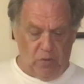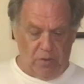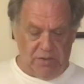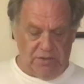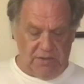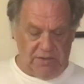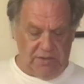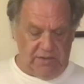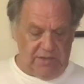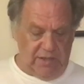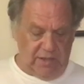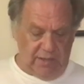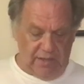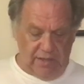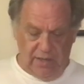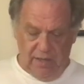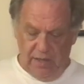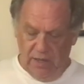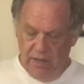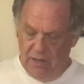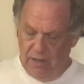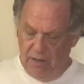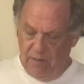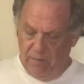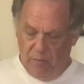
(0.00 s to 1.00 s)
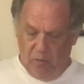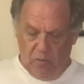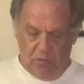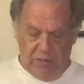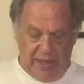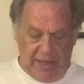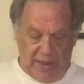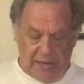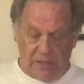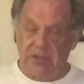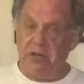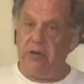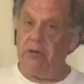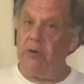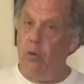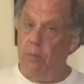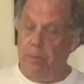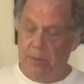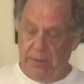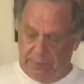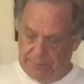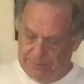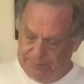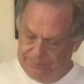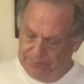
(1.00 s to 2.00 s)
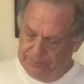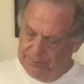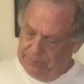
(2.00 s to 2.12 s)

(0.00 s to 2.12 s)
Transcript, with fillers: towards the ceiling. Both hands are open.